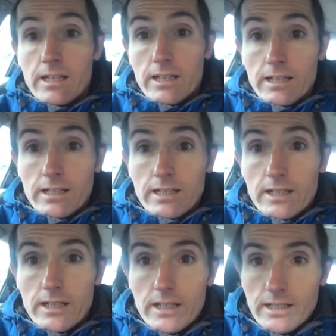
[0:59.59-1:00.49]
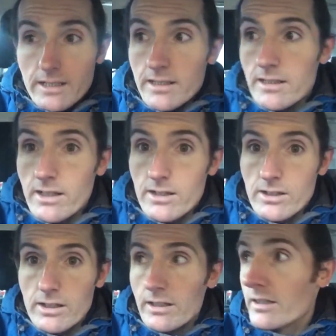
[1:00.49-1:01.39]
Uh, so
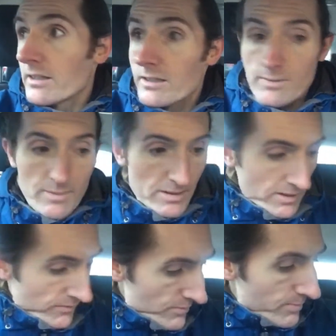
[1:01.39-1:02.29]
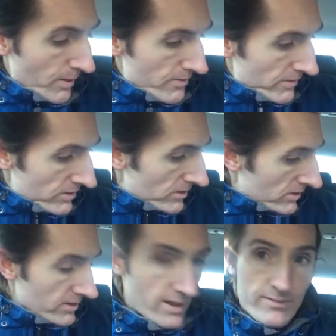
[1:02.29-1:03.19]
uh, got myself some porridge
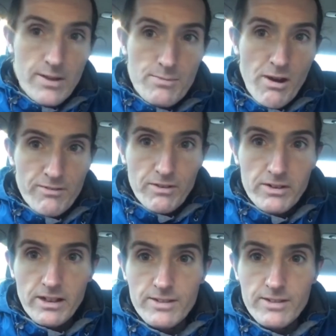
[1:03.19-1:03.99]
because I haven't had breakfast